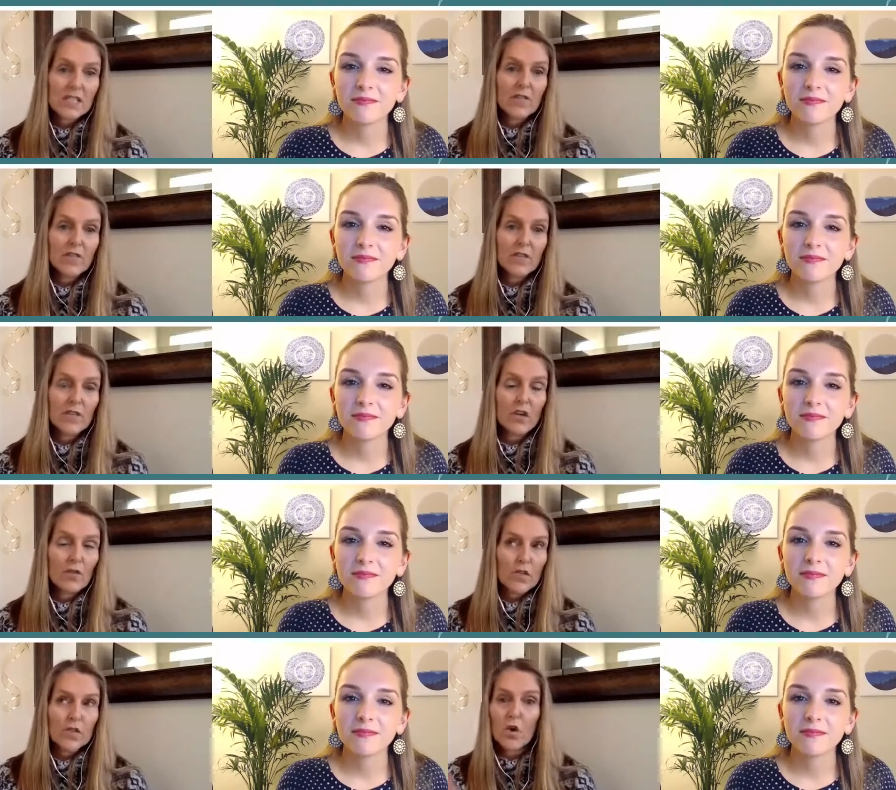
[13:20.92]
Speaker 1: of, you know, for
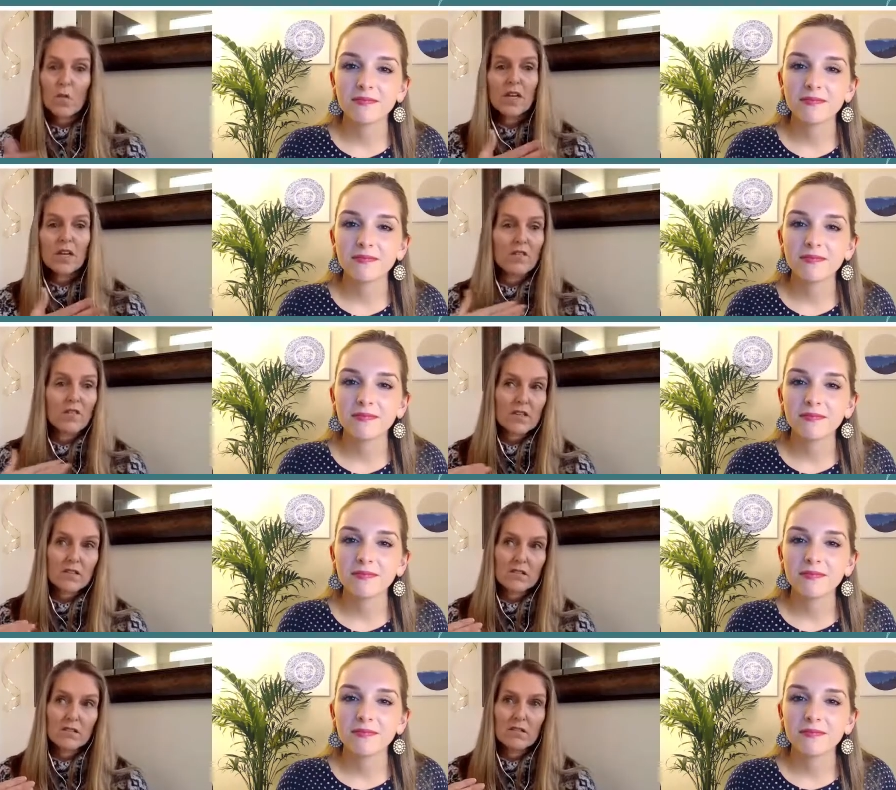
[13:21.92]
so many of
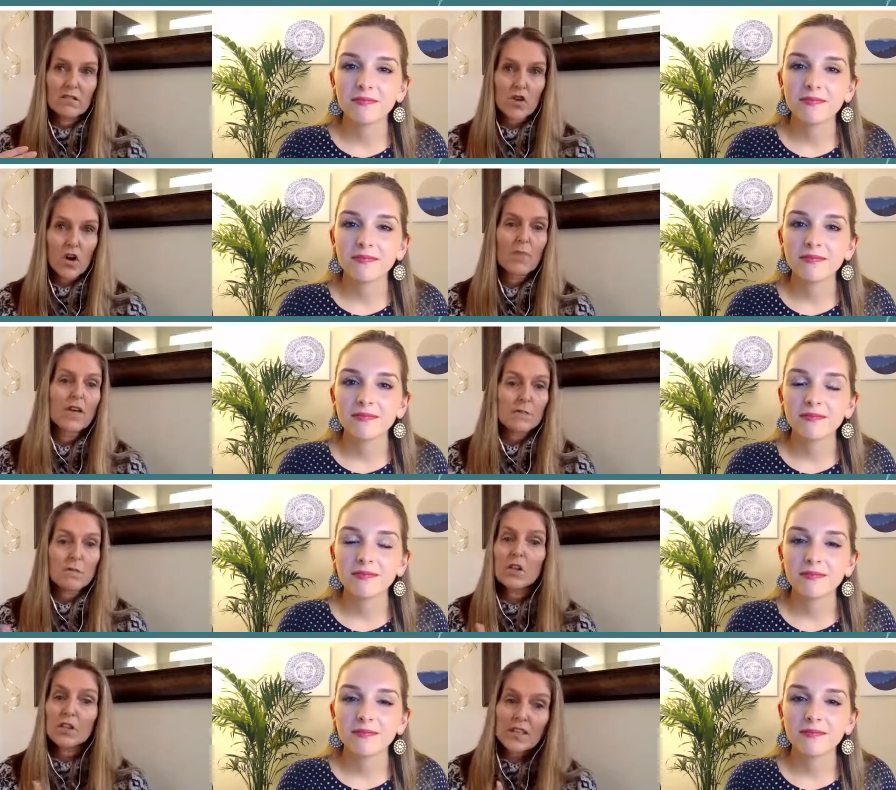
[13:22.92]
us, trauma is
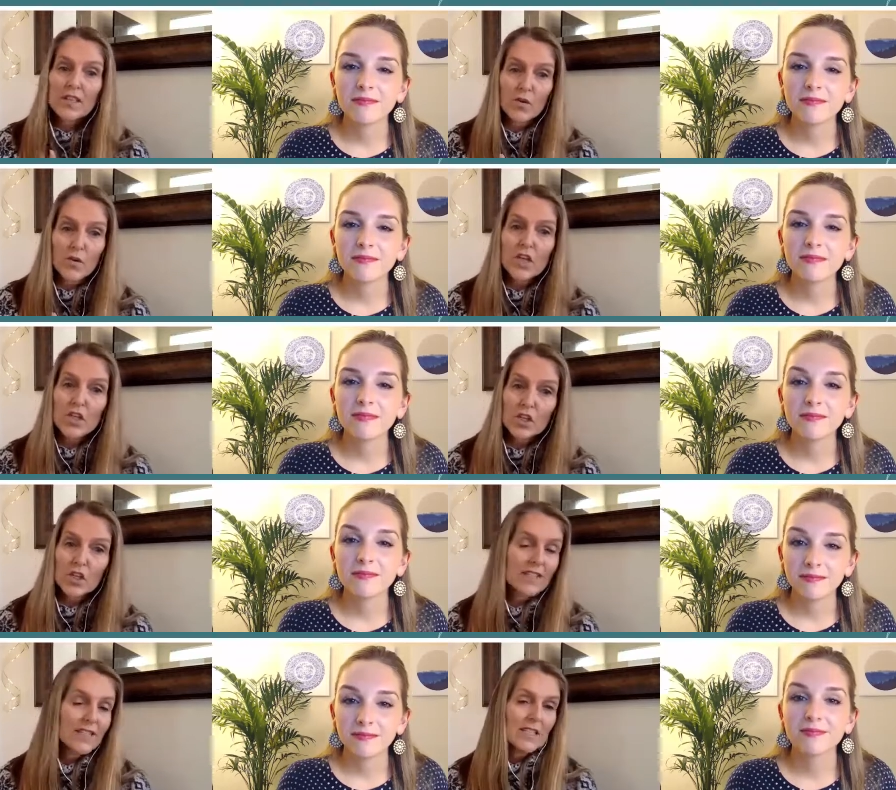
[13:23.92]
multi-generational.
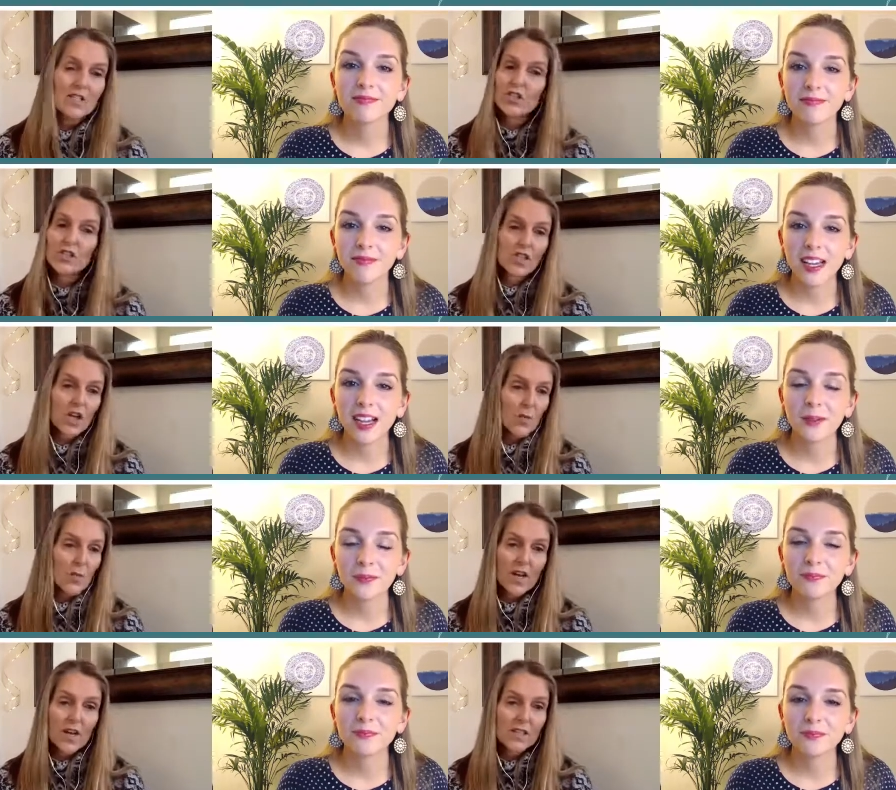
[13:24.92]
It didn't just start with
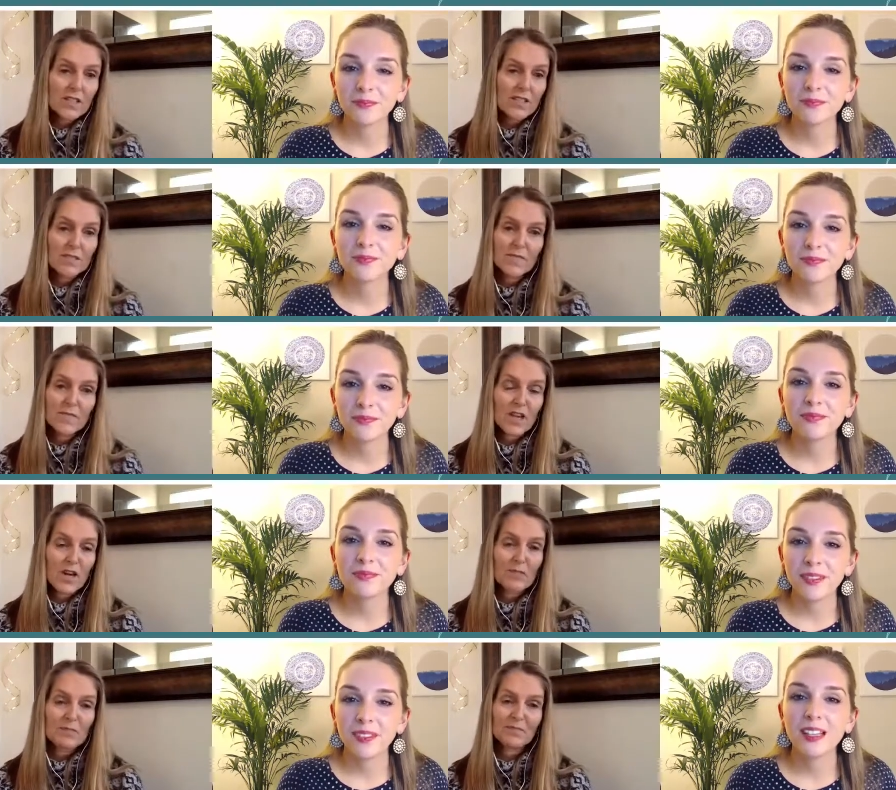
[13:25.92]
us.
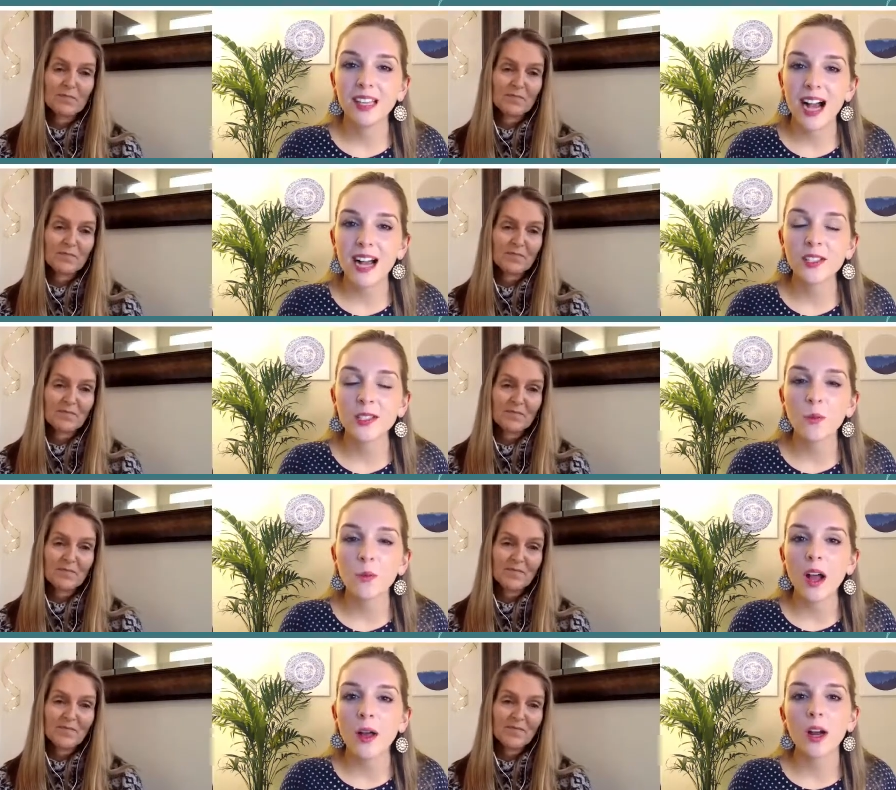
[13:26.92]
So
Speaker 2: yeah. So
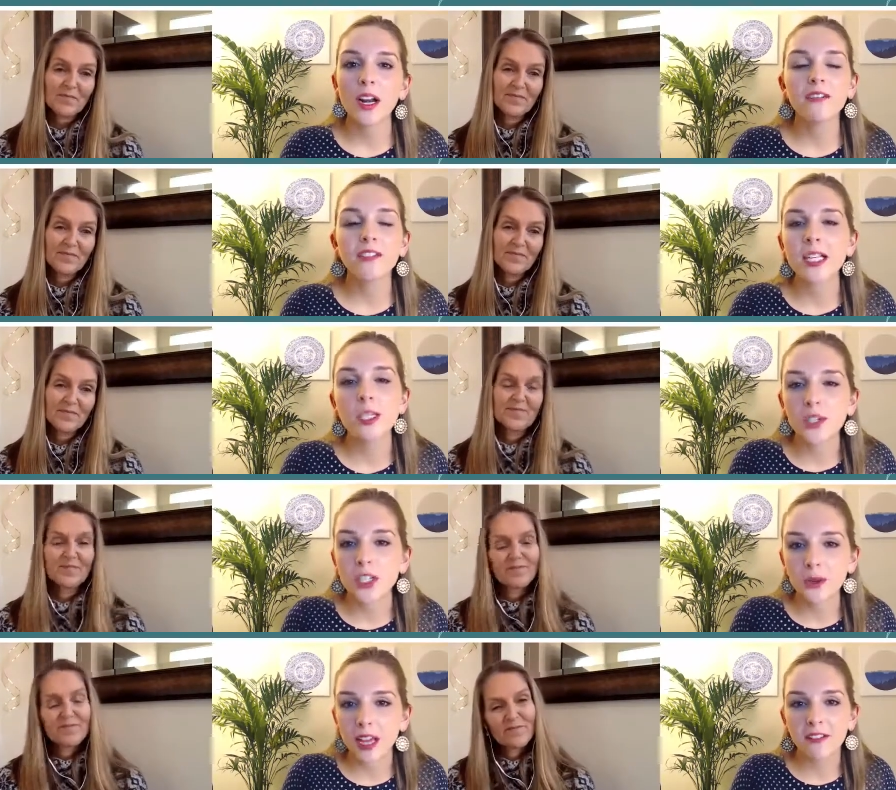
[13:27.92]
what what advice would you
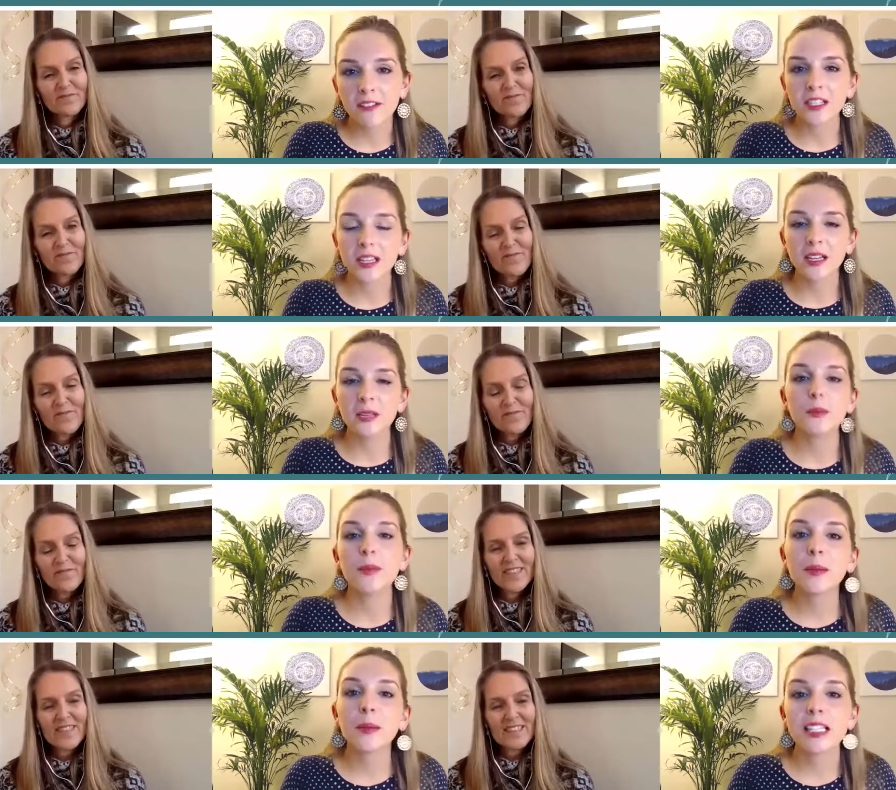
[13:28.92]
give to to
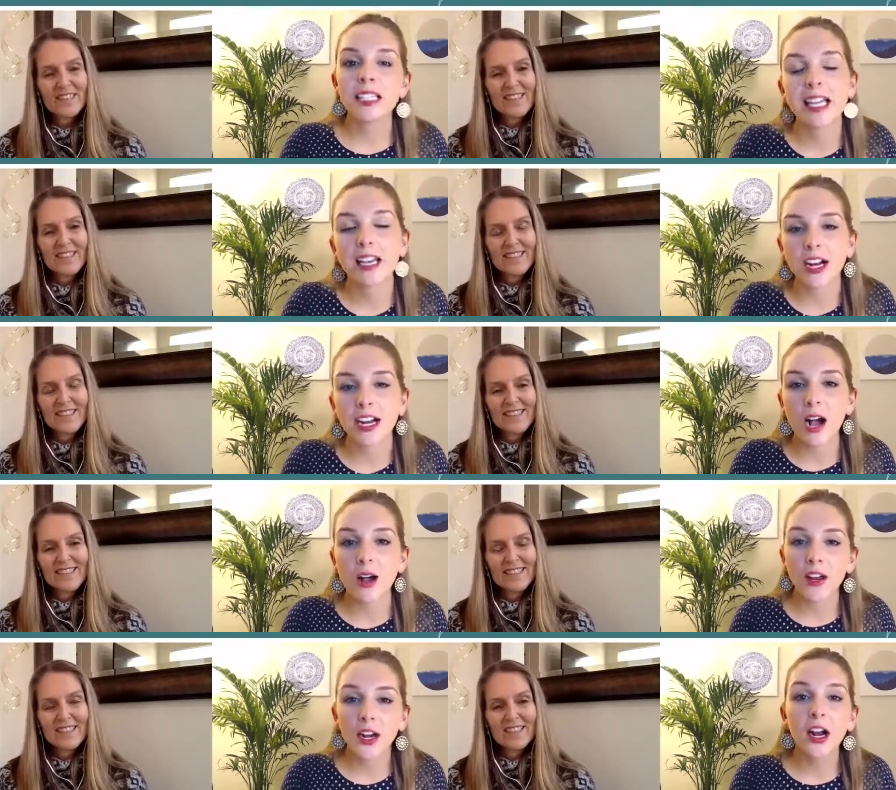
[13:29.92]
people listening in right now
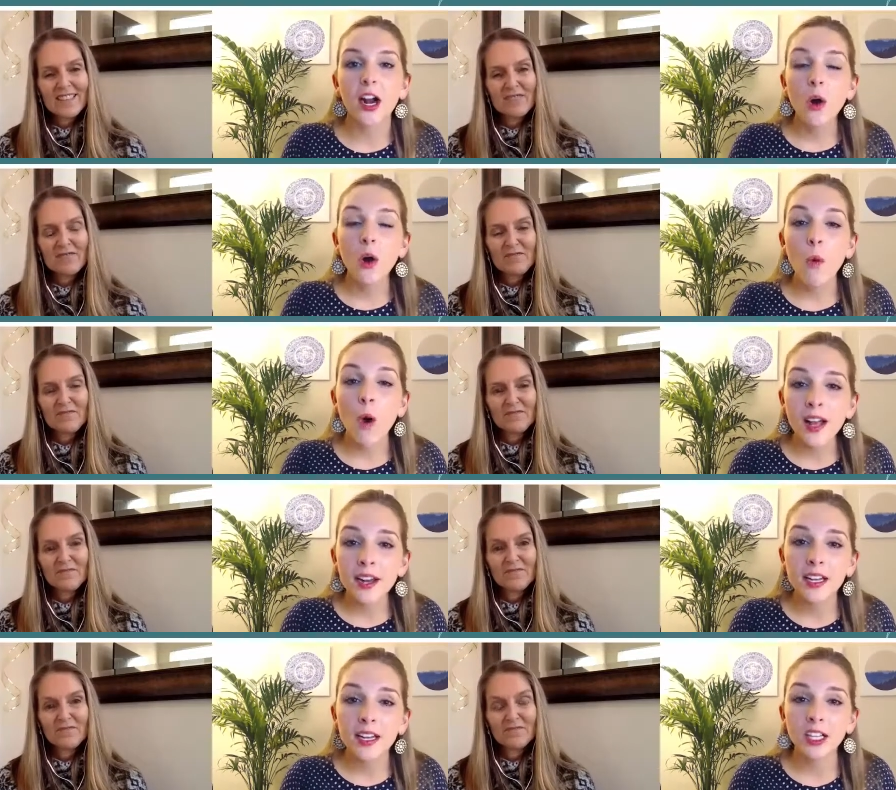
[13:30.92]
that are one
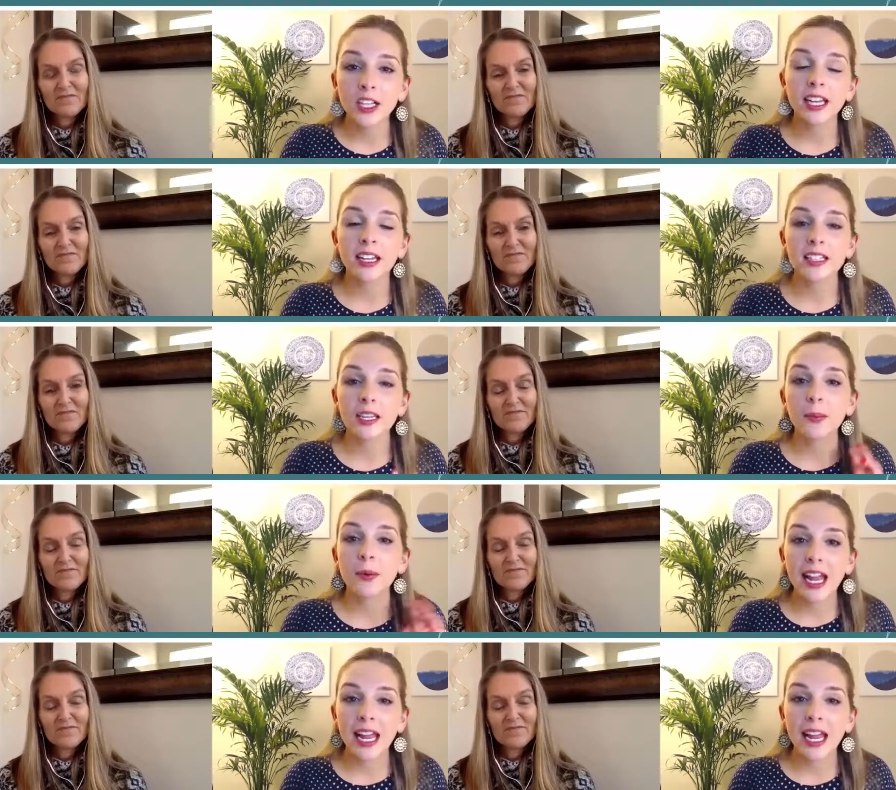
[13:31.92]
looking to break